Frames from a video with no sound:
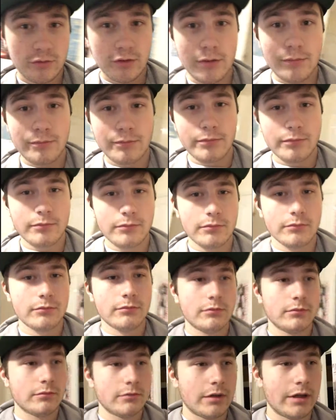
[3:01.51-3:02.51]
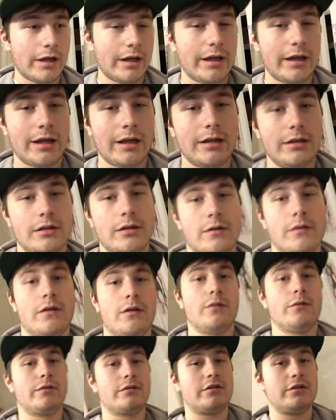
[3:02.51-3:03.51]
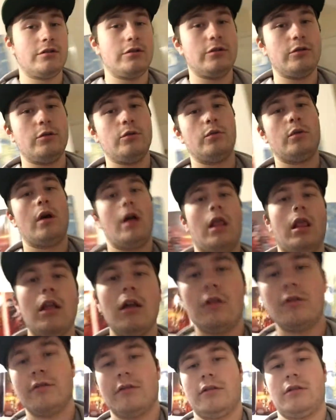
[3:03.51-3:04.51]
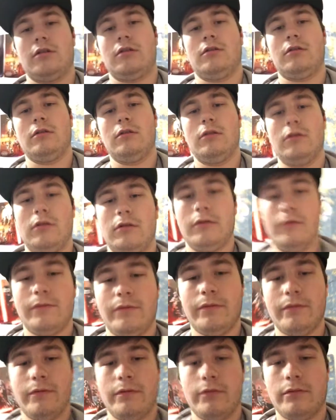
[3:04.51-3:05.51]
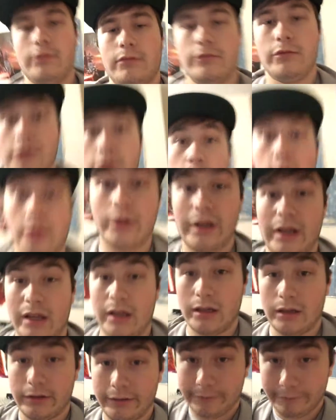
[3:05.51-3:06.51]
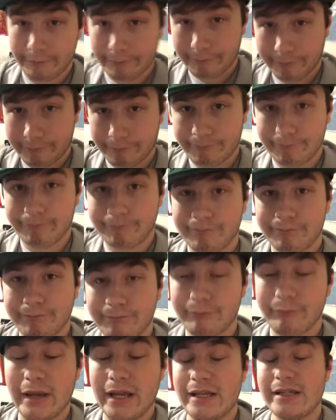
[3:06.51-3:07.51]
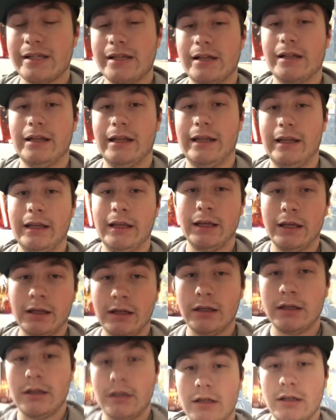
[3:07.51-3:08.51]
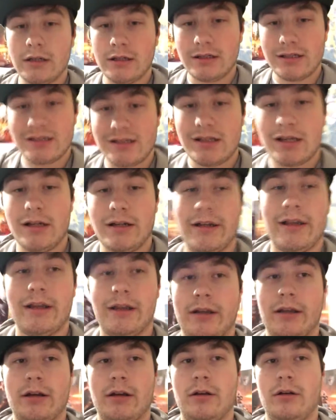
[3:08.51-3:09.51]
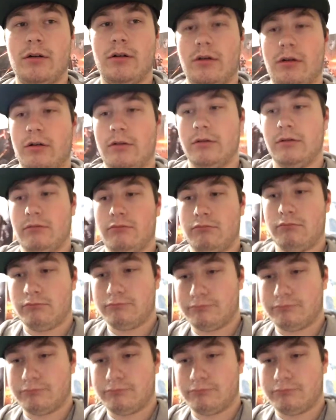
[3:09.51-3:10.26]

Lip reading: trip, and I'm going to do a lot of recording and basically studying on